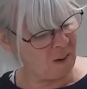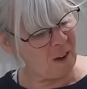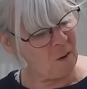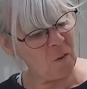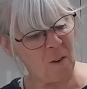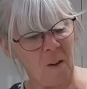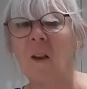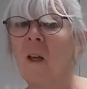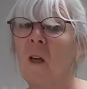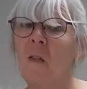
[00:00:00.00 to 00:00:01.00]

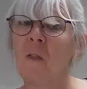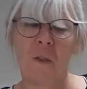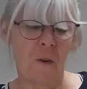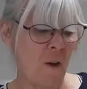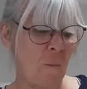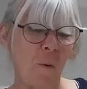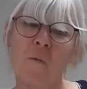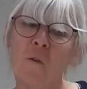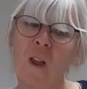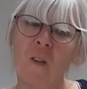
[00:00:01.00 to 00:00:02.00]
Counting the number
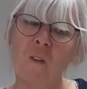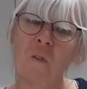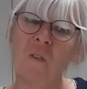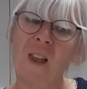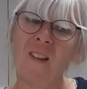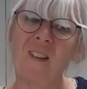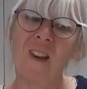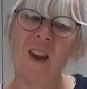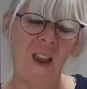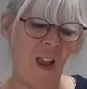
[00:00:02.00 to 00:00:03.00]
of grains of sand
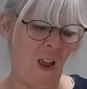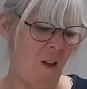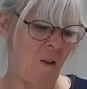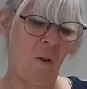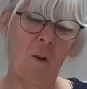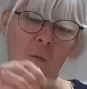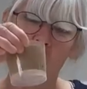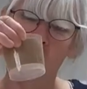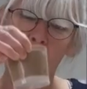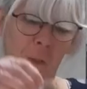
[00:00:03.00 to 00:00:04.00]
in here
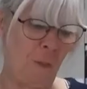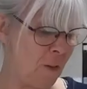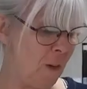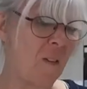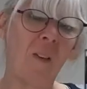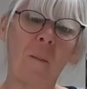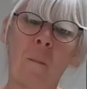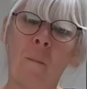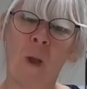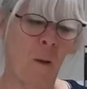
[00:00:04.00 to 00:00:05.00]
rather than this
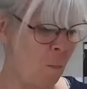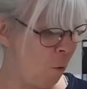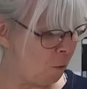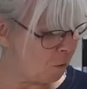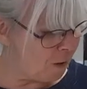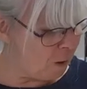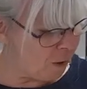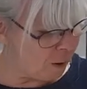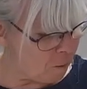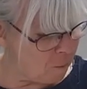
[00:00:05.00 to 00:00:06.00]
big pot. So here we go.